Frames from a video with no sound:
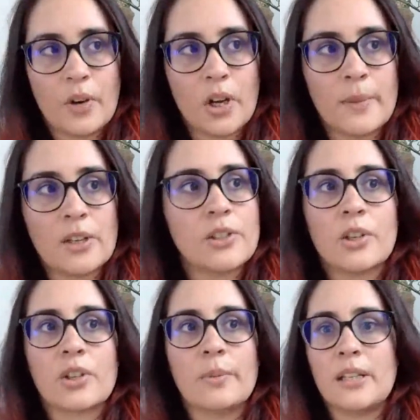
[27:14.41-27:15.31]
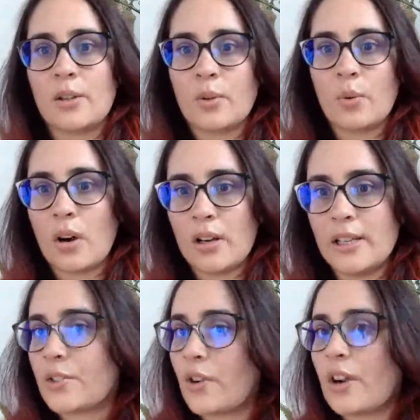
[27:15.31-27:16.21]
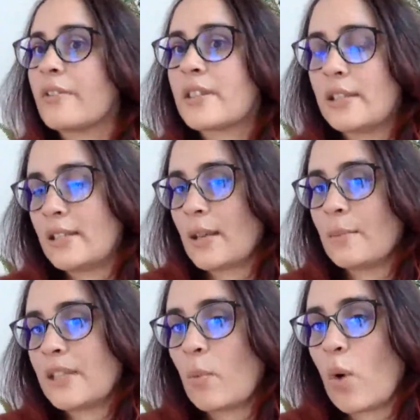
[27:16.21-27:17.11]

follow me on social media who are literary in some,